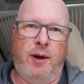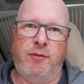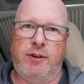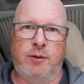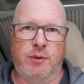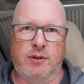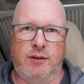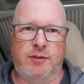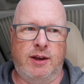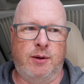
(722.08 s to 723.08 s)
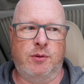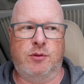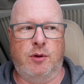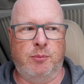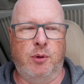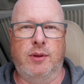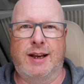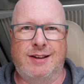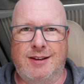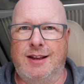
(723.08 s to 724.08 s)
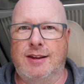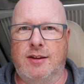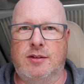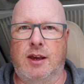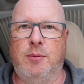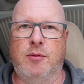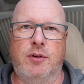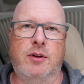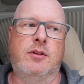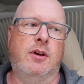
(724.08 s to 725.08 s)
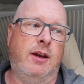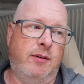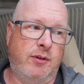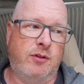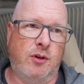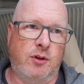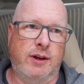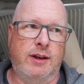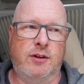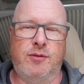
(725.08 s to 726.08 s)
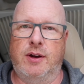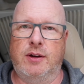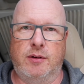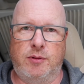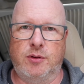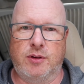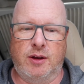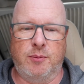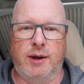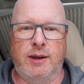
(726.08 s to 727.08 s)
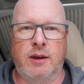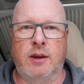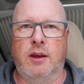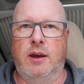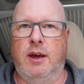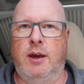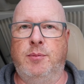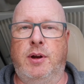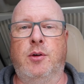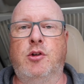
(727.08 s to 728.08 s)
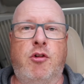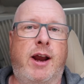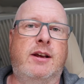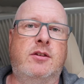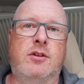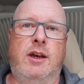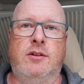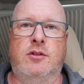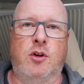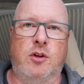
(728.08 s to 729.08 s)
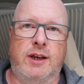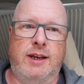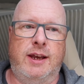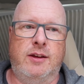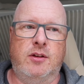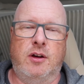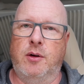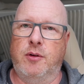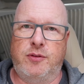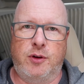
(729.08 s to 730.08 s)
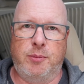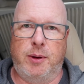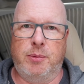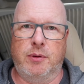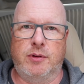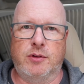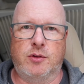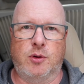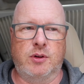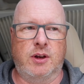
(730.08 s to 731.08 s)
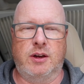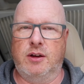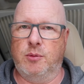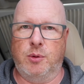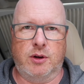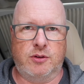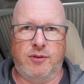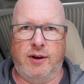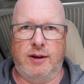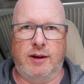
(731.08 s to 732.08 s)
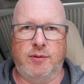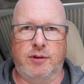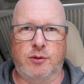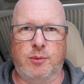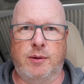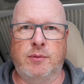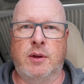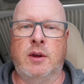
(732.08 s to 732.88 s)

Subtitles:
everything was left in that one, so I bought exactly the same inverter and I've installed it in this van. I'm using it that way. I know Greg's installed it in his. I know a few people have installed it and it works fine and everything as well.